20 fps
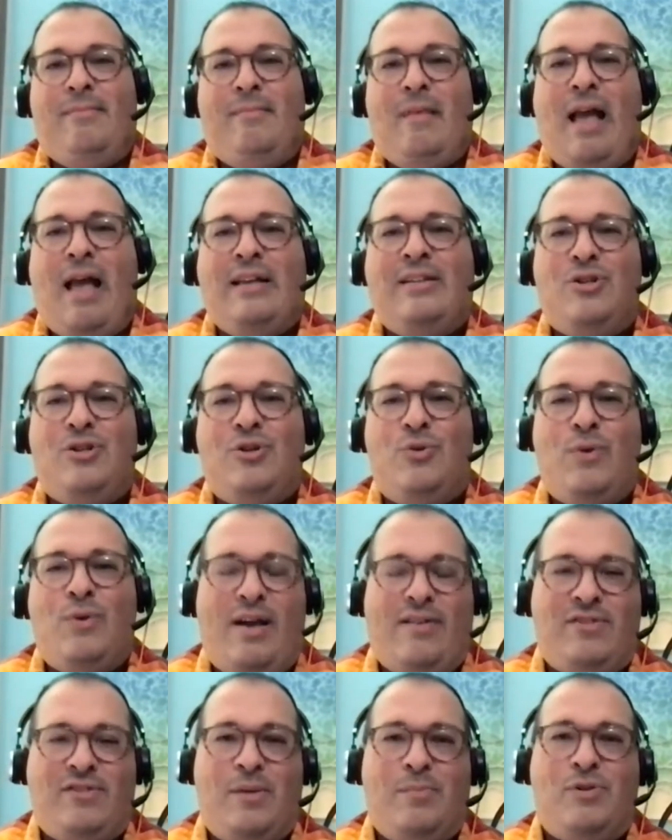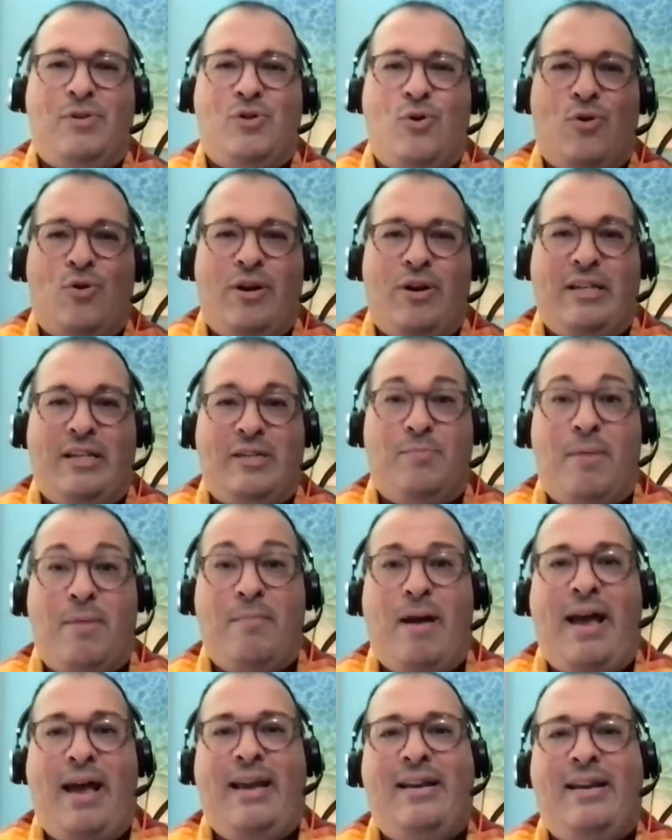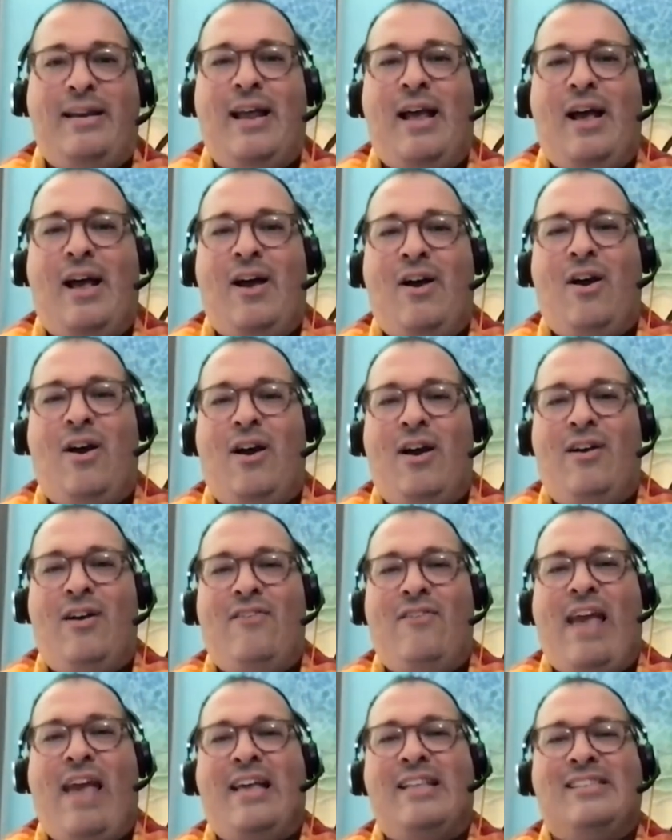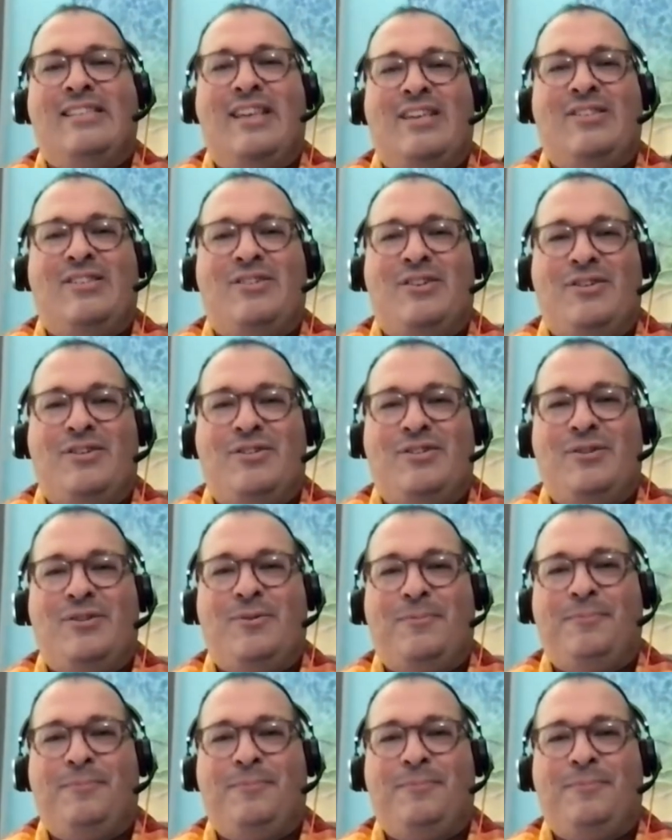I too have some stories, but mine are of ancestors.